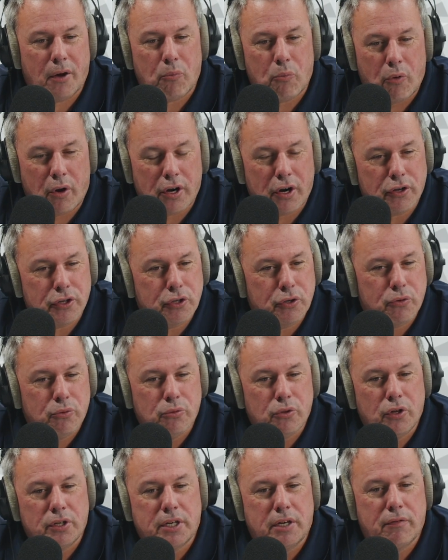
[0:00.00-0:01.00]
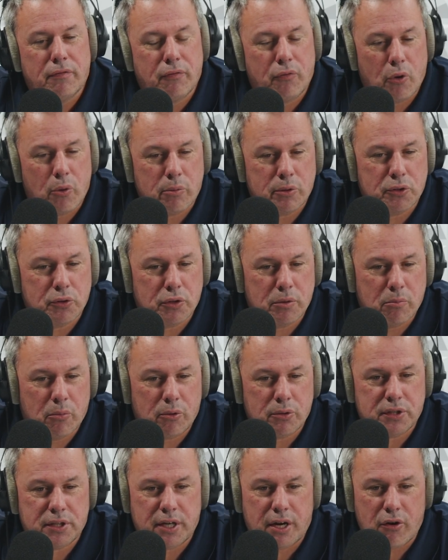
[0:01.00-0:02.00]
are you looking forward to the
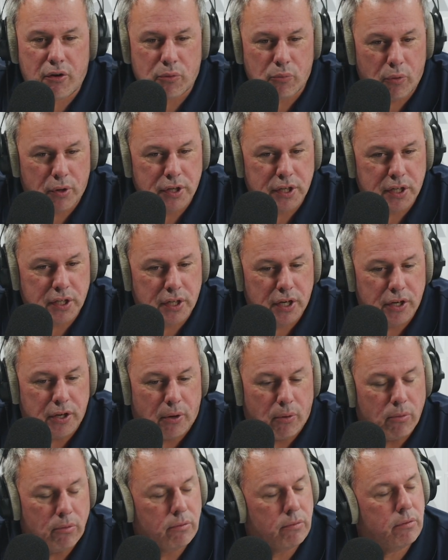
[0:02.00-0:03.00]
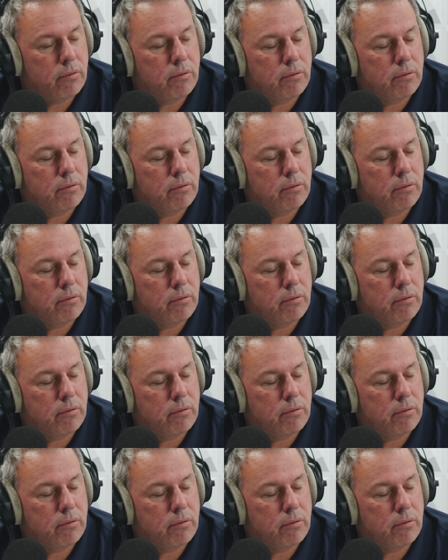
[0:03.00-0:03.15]
most there, and what are you going to do?